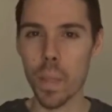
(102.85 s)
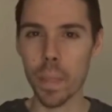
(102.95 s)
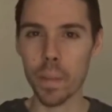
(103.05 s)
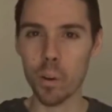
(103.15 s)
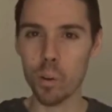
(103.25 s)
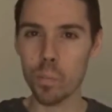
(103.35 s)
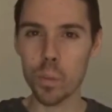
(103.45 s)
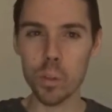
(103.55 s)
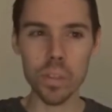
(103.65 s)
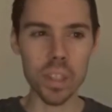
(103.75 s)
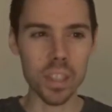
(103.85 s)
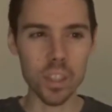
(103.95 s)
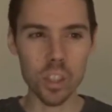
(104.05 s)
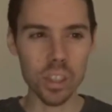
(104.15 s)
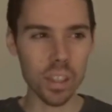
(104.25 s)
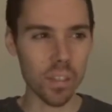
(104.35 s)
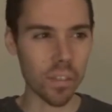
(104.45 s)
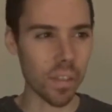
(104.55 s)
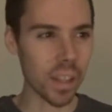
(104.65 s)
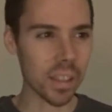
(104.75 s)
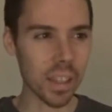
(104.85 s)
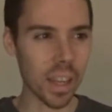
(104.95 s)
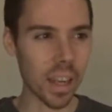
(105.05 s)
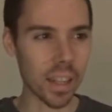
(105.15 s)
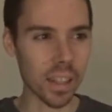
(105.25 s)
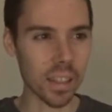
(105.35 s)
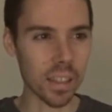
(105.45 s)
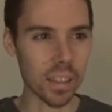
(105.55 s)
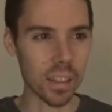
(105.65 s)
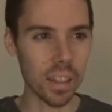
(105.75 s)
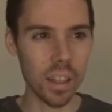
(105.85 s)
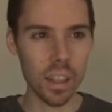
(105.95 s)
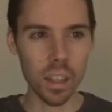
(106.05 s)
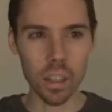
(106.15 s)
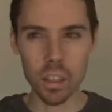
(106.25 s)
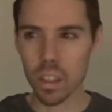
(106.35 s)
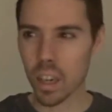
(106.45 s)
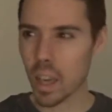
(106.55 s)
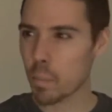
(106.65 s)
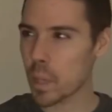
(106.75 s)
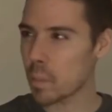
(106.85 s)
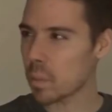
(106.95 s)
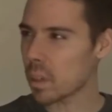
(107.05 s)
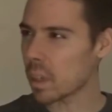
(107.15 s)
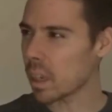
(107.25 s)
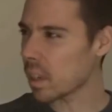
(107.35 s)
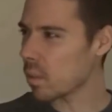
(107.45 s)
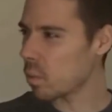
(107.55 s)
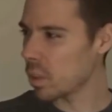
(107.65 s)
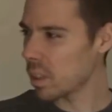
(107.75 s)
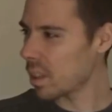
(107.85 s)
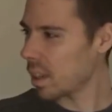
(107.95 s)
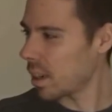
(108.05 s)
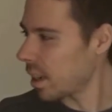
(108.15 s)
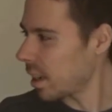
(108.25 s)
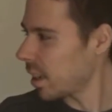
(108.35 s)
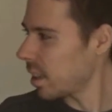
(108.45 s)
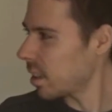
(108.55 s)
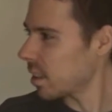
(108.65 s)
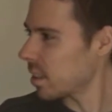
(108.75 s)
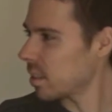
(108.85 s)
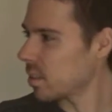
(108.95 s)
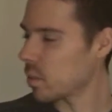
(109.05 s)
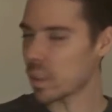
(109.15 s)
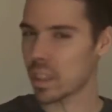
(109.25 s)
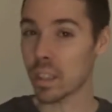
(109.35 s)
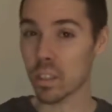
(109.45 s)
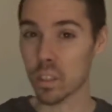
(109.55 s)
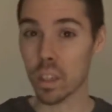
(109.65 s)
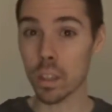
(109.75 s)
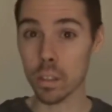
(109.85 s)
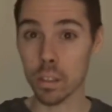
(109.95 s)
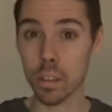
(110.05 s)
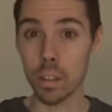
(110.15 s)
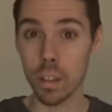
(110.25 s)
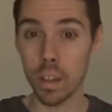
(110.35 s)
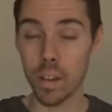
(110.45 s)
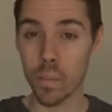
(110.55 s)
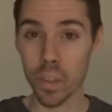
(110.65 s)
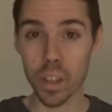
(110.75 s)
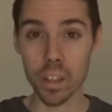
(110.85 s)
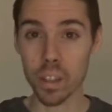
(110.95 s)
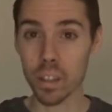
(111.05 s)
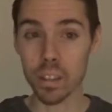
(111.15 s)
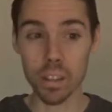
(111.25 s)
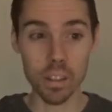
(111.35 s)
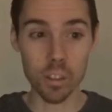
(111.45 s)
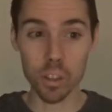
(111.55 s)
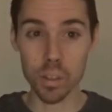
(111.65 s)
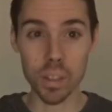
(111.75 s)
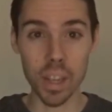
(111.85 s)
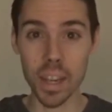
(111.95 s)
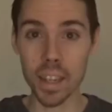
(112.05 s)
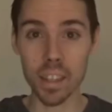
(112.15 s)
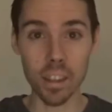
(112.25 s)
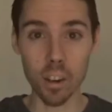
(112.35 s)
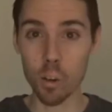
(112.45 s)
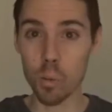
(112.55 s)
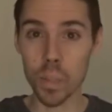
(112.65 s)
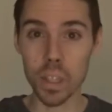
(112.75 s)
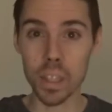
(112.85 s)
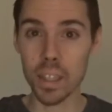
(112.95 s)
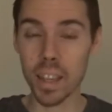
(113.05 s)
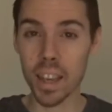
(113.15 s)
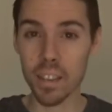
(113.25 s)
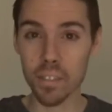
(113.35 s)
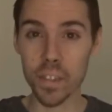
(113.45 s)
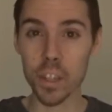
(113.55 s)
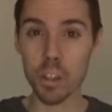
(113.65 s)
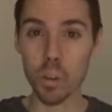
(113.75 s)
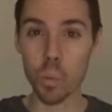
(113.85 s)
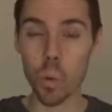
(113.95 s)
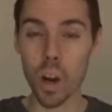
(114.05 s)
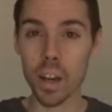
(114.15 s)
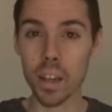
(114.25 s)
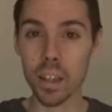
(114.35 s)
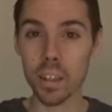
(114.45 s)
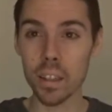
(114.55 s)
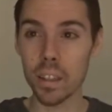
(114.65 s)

and the whole movie he's just investigating he's looking at people like what the hell with disgust and they're just taking it home and he can't figure out why